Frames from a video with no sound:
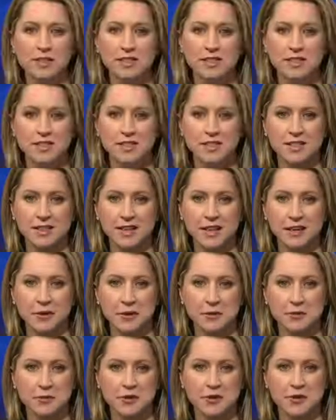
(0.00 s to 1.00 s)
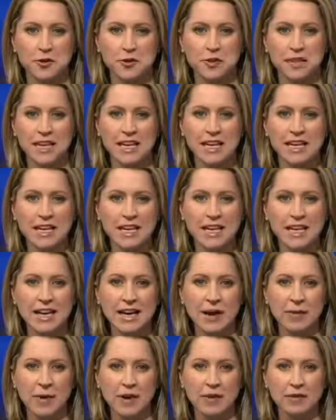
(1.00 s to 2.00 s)
is to kick off shortly.
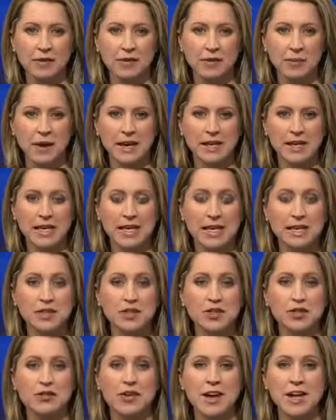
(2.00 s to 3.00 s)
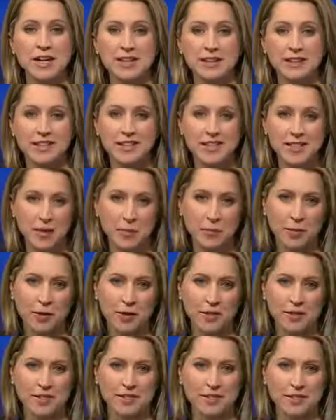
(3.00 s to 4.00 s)
Among the many intriguing
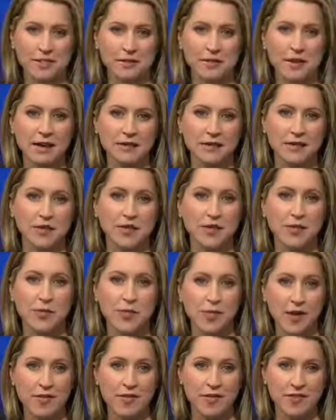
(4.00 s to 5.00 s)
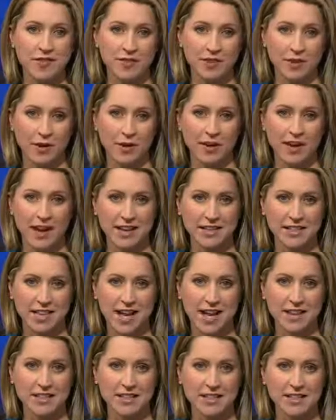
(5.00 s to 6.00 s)
subplots is the fact that two brothers are going
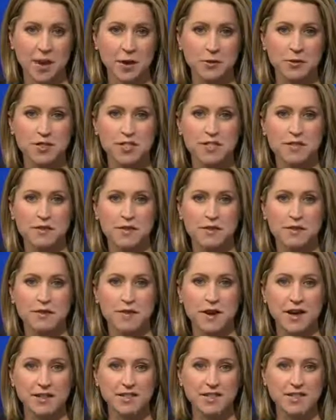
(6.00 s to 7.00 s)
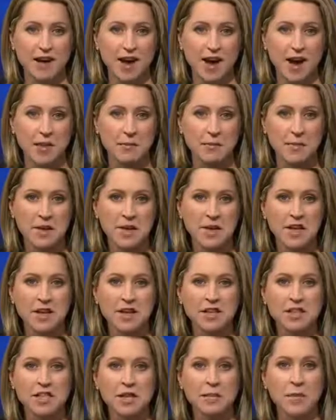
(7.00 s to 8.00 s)
head-to-head as coaches for the first time.
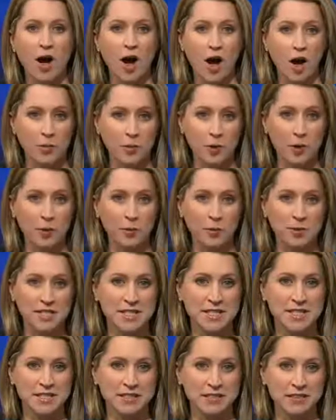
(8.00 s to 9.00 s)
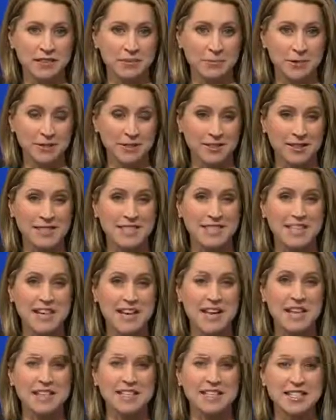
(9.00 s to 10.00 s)
Jim Harbaugh will
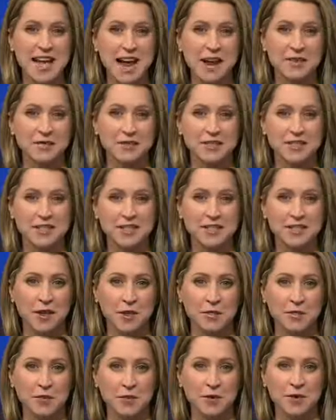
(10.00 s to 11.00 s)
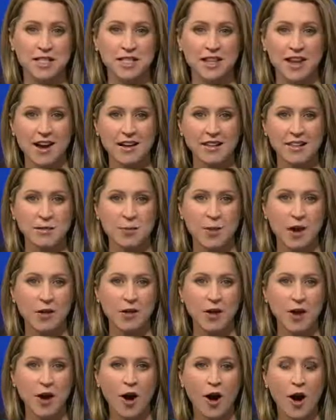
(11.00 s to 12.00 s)
steer the San Francisco 49ers,
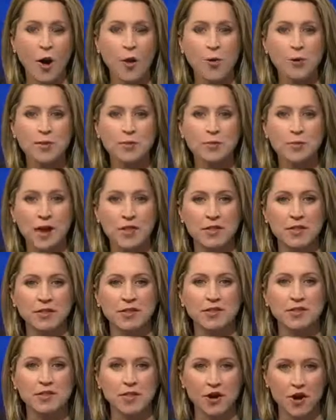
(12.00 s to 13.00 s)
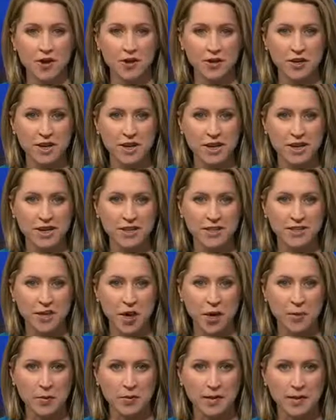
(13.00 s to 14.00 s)
while older brother John is
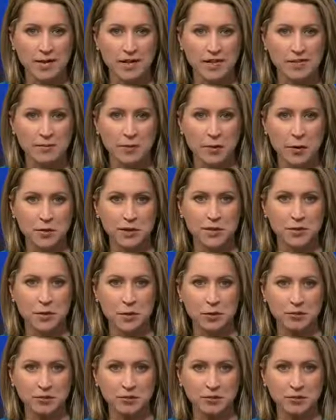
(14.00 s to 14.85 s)
hoping his Baltimore